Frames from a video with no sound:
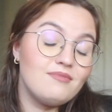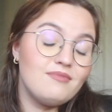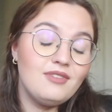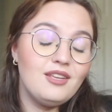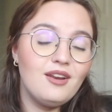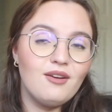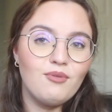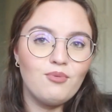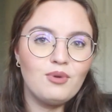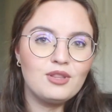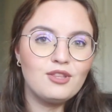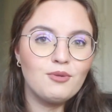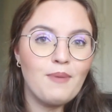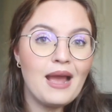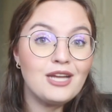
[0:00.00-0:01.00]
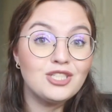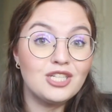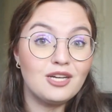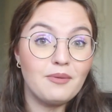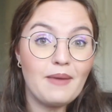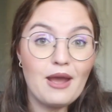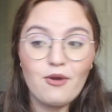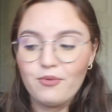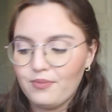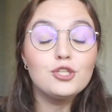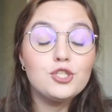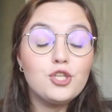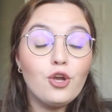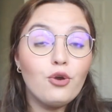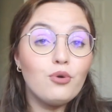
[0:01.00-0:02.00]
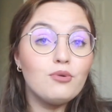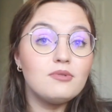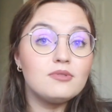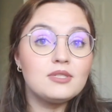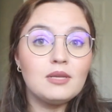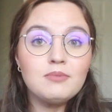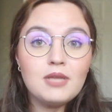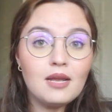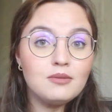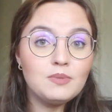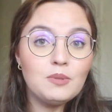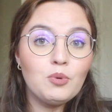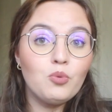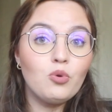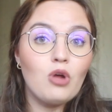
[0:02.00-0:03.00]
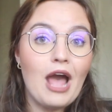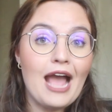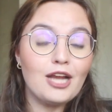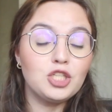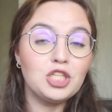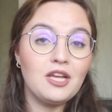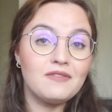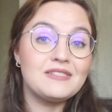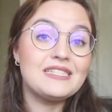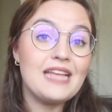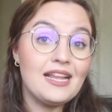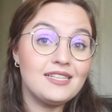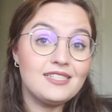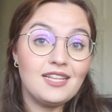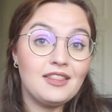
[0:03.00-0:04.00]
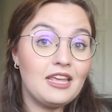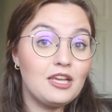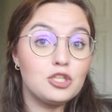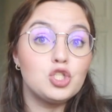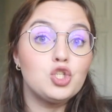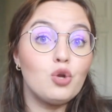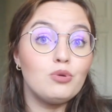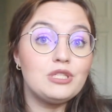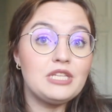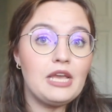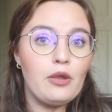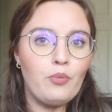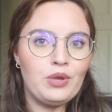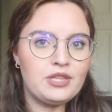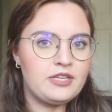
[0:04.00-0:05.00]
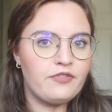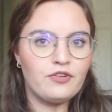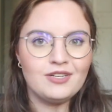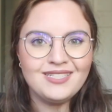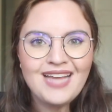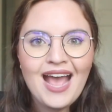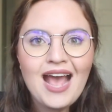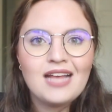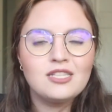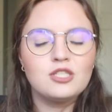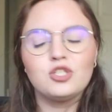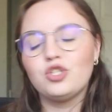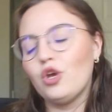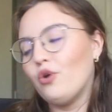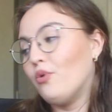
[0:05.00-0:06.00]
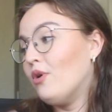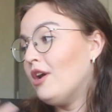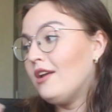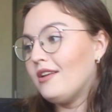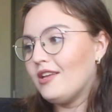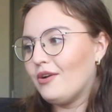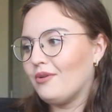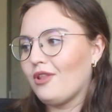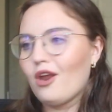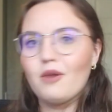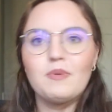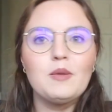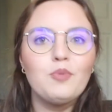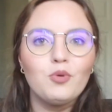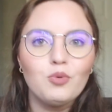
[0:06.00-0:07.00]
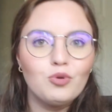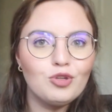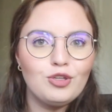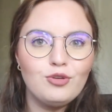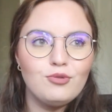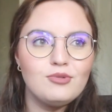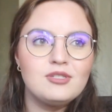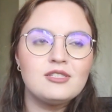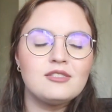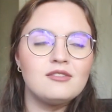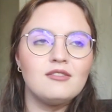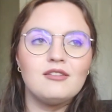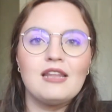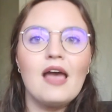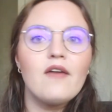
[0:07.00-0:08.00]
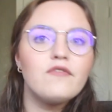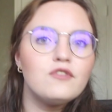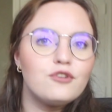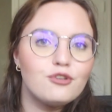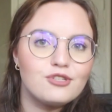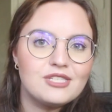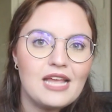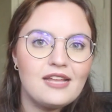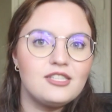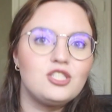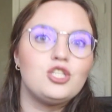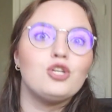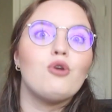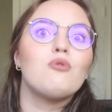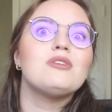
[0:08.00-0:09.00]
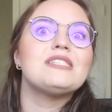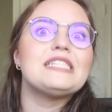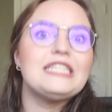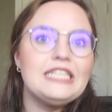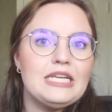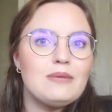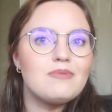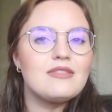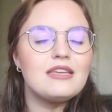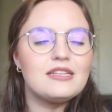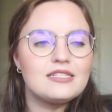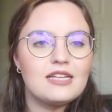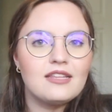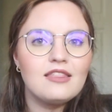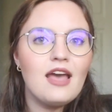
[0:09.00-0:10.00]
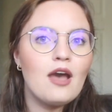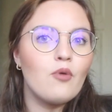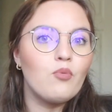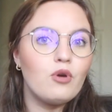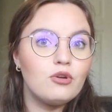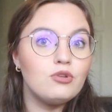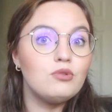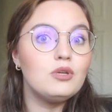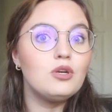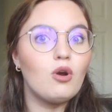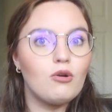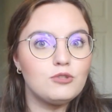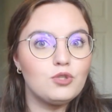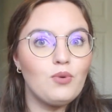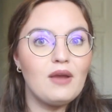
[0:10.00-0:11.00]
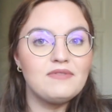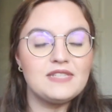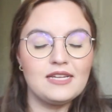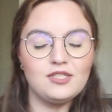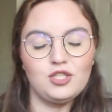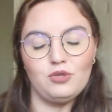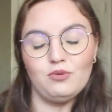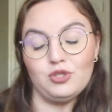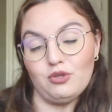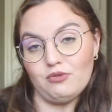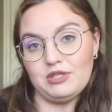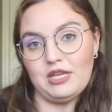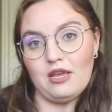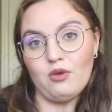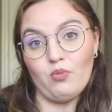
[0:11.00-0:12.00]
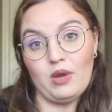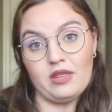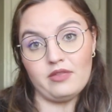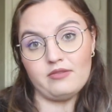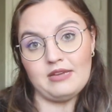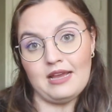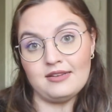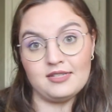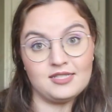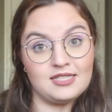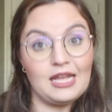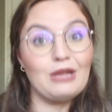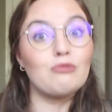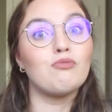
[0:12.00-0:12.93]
you know, what they're passionate about. So sometimes people will actually have scents that they associate with different tasks. So, you know, a lot of people will use lavender scents to go to sleep, things like that. Well, you can also have scents to associate with tasks like